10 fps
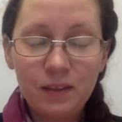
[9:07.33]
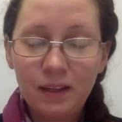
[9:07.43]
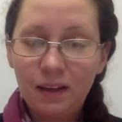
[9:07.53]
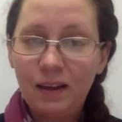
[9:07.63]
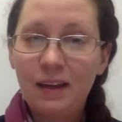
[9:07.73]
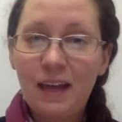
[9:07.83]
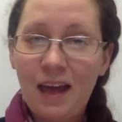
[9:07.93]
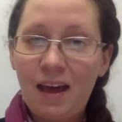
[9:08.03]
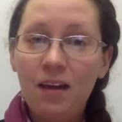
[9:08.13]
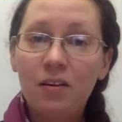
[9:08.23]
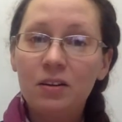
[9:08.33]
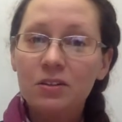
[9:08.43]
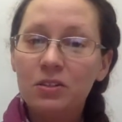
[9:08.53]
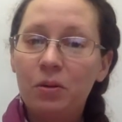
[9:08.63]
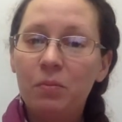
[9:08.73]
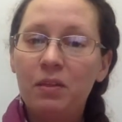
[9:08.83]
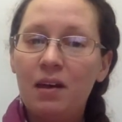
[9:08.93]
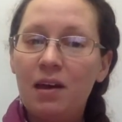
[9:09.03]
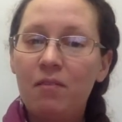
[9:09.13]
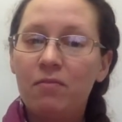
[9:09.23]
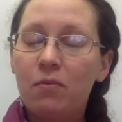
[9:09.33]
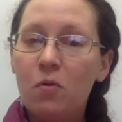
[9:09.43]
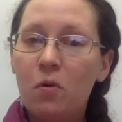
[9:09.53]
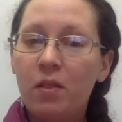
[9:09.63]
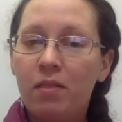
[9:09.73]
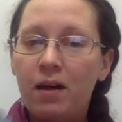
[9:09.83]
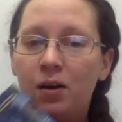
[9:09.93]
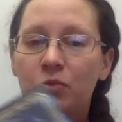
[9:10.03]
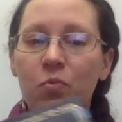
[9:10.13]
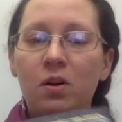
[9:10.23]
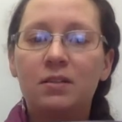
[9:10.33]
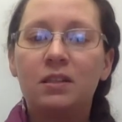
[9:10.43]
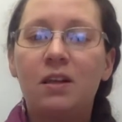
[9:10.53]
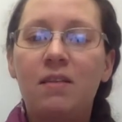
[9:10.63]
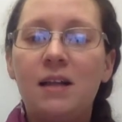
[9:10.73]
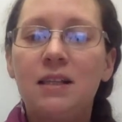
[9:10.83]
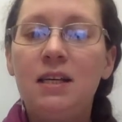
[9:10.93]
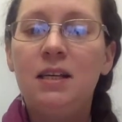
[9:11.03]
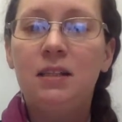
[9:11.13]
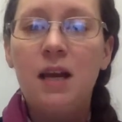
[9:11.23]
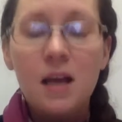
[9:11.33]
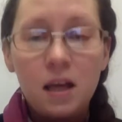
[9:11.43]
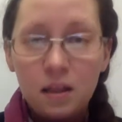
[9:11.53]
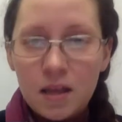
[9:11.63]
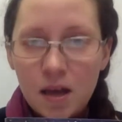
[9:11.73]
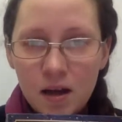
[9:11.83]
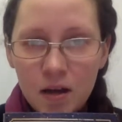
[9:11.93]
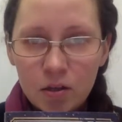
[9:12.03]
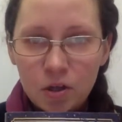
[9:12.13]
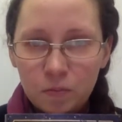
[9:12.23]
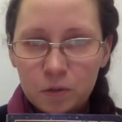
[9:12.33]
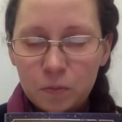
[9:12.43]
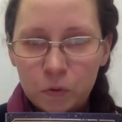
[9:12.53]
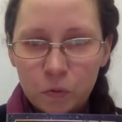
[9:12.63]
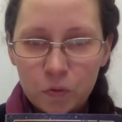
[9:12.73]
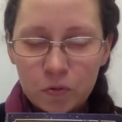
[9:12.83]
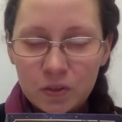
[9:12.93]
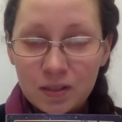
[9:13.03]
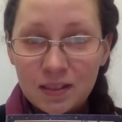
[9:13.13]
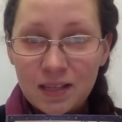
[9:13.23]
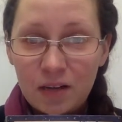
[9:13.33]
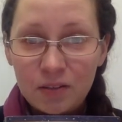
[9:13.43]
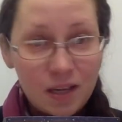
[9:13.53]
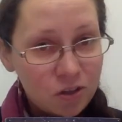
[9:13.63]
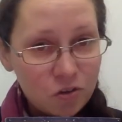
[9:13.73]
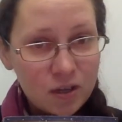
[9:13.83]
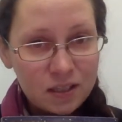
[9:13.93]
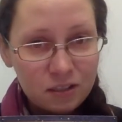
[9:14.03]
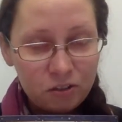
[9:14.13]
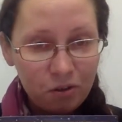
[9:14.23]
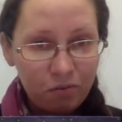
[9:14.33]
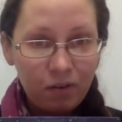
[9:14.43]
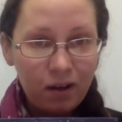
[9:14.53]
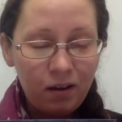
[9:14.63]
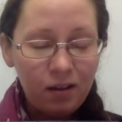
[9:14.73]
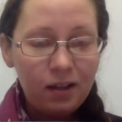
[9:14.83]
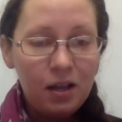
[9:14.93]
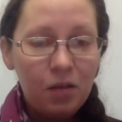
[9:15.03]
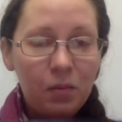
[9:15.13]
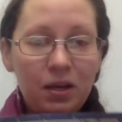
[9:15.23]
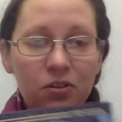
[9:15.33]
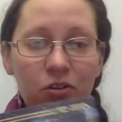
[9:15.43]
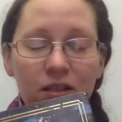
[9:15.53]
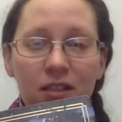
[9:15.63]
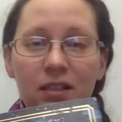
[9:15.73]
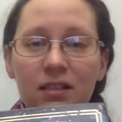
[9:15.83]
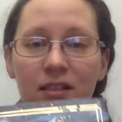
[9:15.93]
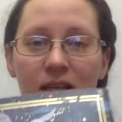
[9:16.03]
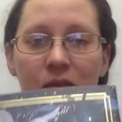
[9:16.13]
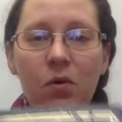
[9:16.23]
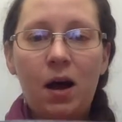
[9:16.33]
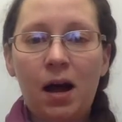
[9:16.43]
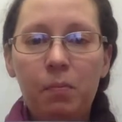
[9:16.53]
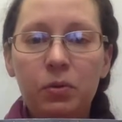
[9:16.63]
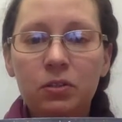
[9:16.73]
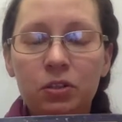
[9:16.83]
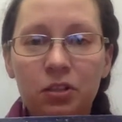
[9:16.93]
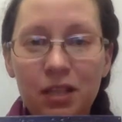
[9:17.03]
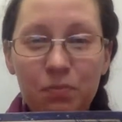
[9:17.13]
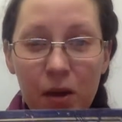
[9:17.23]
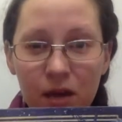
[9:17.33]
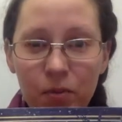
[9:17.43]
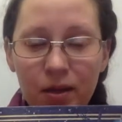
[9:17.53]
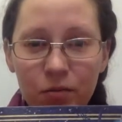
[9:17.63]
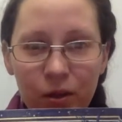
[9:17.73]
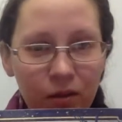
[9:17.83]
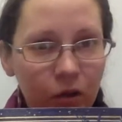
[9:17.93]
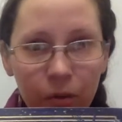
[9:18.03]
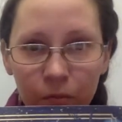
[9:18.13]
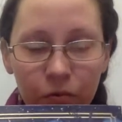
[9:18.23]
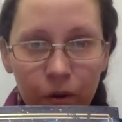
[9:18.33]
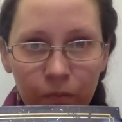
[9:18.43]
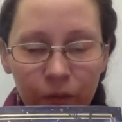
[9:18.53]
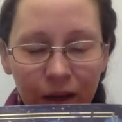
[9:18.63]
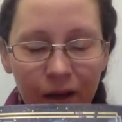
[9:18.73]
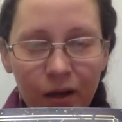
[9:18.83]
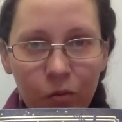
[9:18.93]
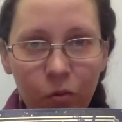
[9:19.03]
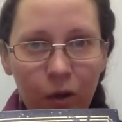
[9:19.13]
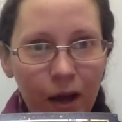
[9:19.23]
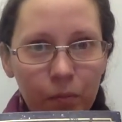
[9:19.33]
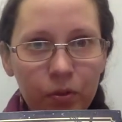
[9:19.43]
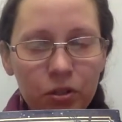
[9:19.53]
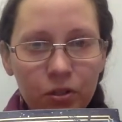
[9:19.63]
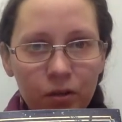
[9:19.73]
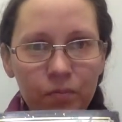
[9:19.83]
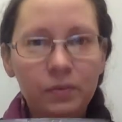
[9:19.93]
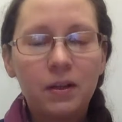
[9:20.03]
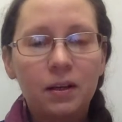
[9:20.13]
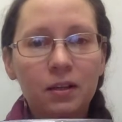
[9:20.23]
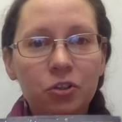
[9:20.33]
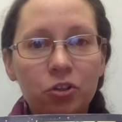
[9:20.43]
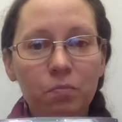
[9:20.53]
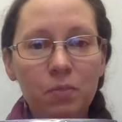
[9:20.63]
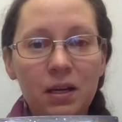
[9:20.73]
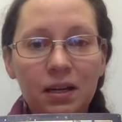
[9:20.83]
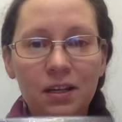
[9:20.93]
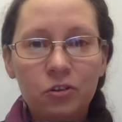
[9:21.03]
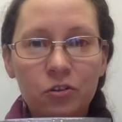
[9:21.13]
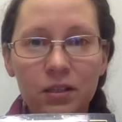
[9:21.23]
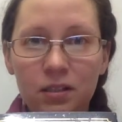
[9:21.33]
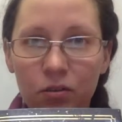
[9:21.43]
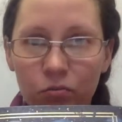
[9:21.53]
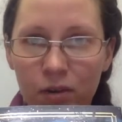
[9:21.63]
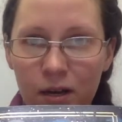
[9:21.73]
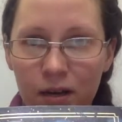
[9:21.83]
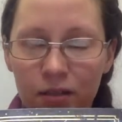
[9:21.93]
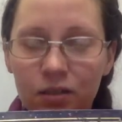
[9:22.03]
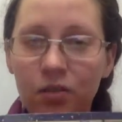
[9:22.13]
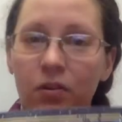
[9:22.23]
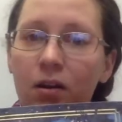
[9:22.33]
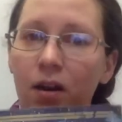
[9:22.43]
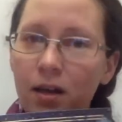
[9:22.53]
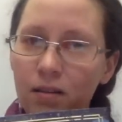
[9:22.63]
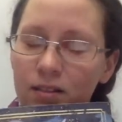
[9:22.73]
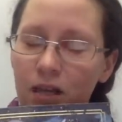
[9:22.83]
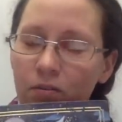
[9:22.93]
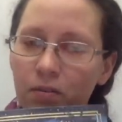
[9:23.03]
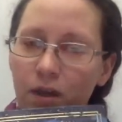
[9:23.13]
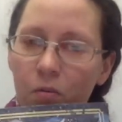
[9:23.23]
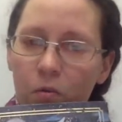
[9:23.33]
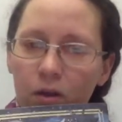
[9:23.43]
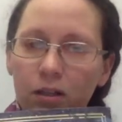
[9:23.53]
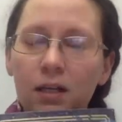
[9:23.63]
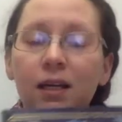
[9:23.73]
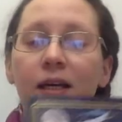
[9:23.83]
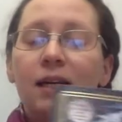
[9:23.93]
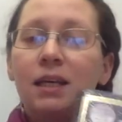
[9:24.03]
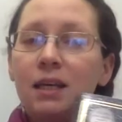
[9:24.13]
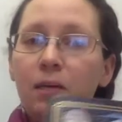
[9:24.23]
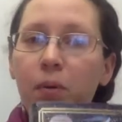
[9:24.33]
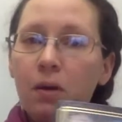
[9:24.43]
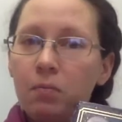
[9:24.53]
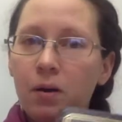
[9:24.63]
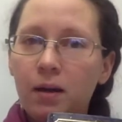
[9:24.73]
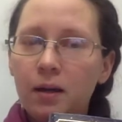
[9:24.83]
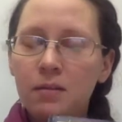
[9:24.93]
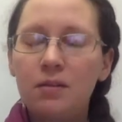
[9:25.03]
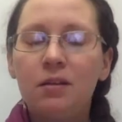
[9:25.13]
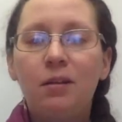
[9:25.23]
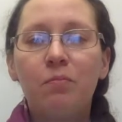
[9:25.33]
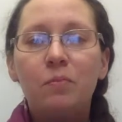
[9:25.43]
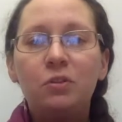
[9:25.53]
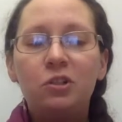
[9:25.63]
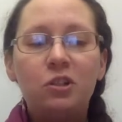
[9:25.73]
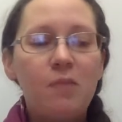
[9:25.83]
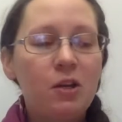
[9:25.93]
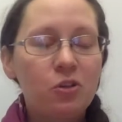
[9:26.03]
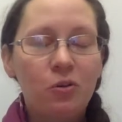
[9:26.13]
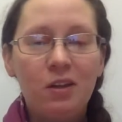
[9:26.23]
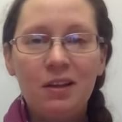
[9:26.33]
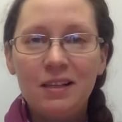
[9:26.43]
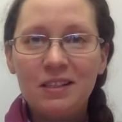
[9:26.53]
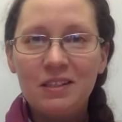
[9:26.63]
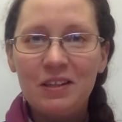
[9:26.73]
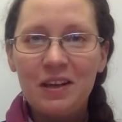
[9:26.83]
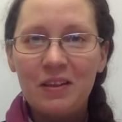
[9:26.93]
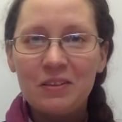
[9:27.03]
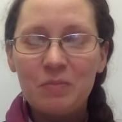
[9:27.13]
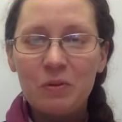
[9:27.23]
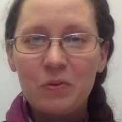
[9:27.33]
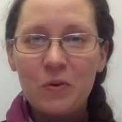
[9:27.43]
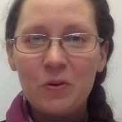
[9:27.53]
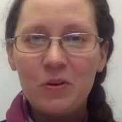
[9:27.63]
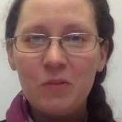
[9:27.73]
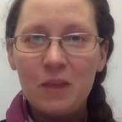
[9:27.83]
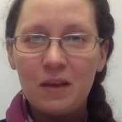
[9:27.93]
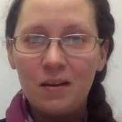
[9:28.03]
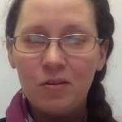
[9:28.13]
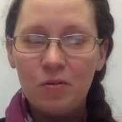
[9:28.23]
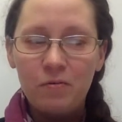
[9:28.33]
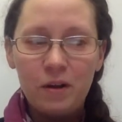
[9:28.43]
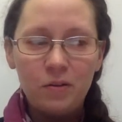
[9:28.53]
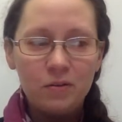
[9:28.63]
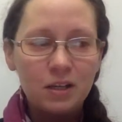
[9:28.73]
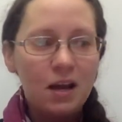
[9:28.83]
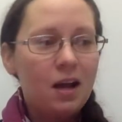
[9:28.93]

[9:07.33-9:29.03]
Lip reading: Okay, I'm going to stop there for that one. So that is the Unadoptables. Sounds interesting so far. Be interesting to see what happens to these babies, where they've come from, what will happen to them. Should be an interesting read. So if you like the sound of that one, keep it in mind, but do make sure that you listen to the others before you make your vote.